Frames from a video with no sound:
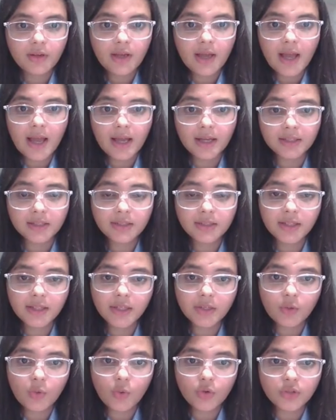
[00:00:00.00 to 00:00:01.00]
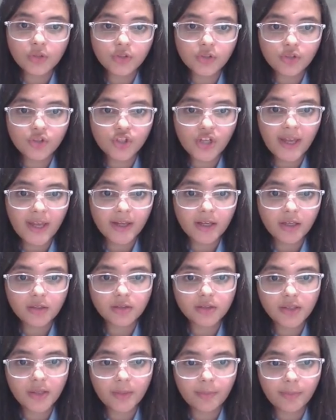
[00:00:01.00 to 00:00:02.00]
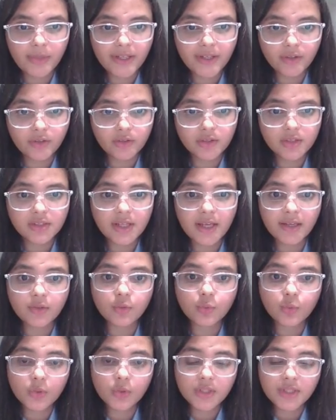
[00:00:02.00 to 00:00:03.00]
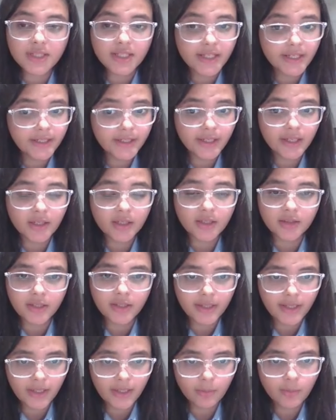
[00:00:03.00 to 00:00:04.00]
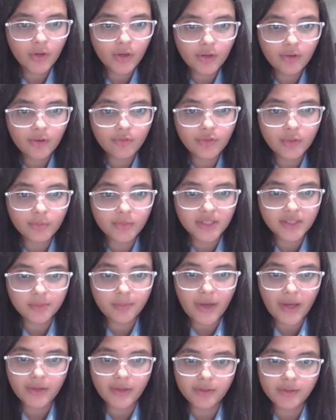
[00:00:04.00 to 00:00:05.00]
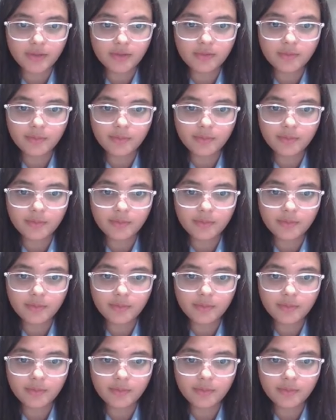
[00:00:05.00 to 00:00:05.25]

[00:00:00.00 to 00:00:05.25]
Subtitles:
and they can also check their players and who is leading in the team from this panel.